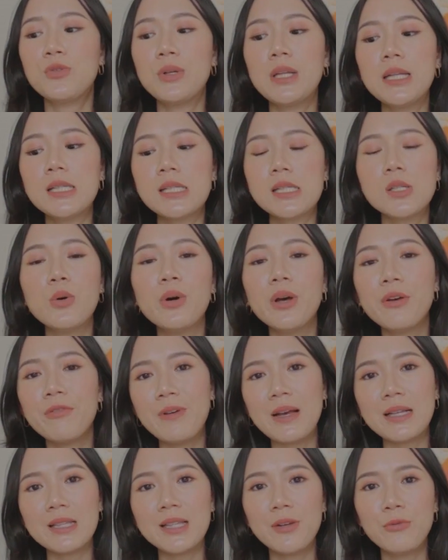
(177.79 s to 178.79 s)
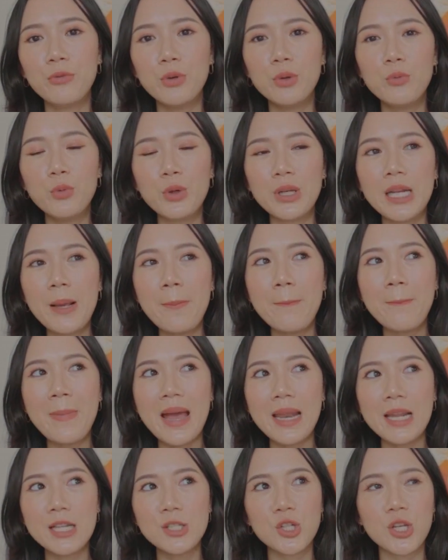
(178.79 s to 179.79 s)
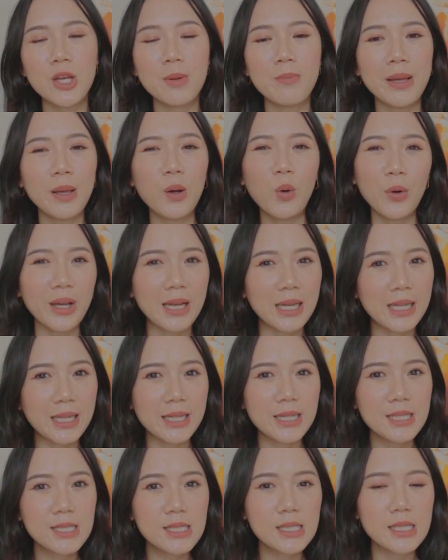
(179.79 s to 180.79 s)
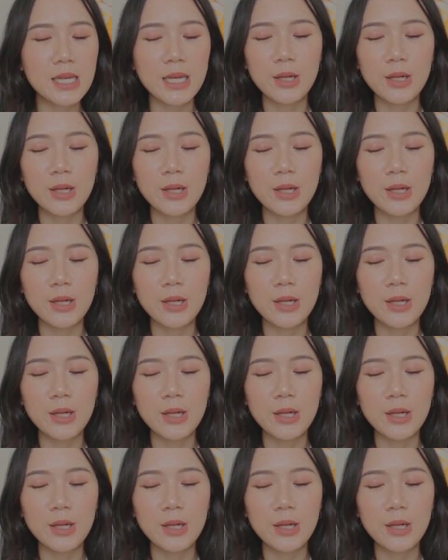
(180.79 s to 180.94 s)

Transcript: really so effective with really managing my oiliness